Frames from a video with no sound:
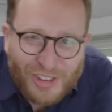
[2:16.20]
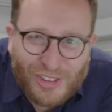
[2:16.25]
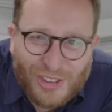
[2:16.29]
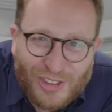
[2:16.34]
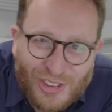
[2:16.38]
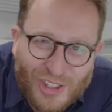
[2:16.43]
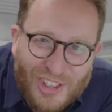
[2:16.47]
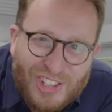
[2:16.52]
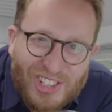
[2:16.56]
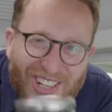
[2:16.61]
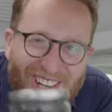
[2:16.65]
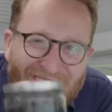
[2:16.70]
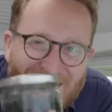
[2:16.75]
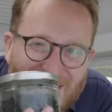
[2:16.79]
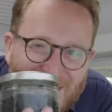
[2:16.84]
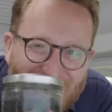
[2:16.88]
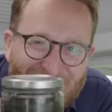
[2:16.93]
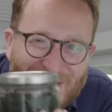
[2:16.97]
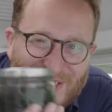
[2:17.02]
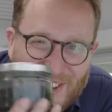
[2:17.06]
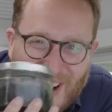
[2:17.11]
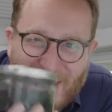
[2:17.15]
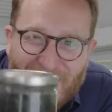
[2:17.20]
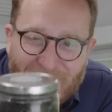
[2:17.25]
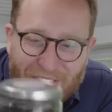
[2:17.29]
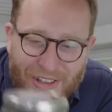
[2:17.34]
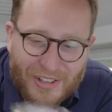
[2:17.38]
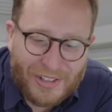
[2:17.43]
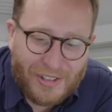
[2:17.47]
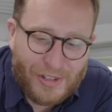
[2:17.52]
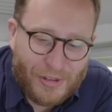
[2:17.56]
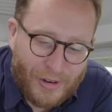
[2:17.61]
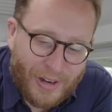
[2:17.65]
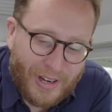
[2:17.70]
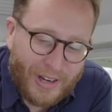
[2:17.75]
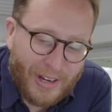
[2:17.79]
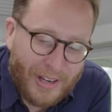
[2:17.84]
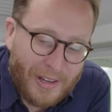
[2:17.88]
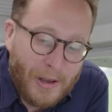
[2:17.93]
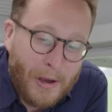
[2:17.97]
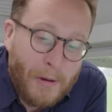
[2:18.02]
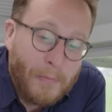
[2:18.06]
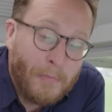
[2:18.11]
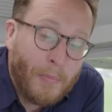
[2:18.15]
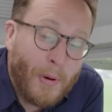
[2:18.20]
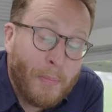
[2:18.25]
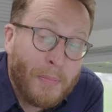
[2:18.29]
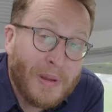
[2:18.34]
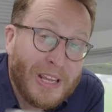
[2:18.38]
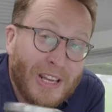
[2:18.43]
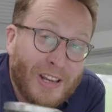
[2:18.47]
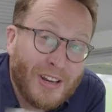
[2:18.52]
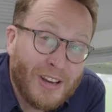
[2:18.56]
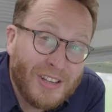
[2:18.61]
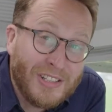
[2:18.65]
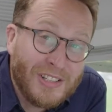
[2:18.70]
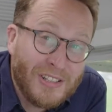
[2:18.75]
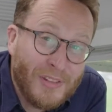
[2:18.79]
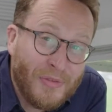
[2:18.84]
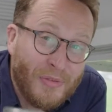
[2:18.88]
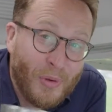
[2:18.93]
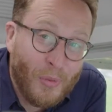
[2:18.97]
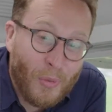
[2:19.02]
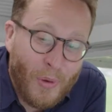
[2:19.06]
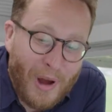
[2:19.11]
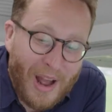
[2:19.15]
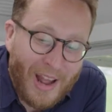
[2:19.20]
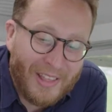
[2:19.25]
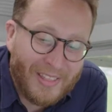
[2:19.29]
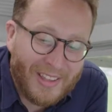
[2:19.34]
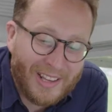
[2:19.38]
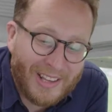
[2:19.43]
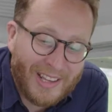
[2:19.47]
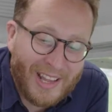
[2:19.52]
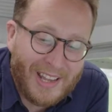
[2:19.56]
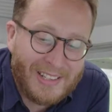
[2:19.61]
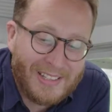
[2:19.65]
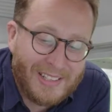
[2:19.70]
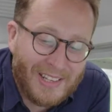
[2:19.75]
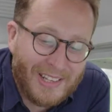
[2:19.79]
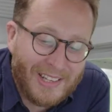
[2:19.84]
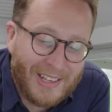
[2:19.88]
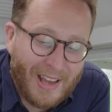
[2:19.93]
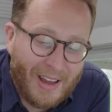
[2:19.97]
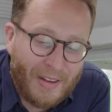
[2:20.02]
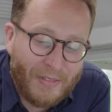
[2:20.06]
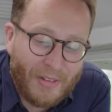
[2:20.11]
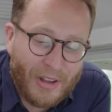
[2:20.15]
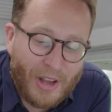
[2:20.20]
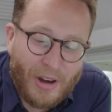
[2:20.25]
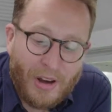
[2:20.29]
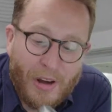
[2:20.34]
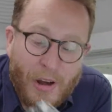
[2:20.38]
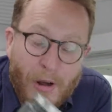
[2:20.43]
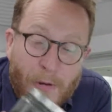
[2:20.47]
such an extravagance, really, but because of the way that KC Caviar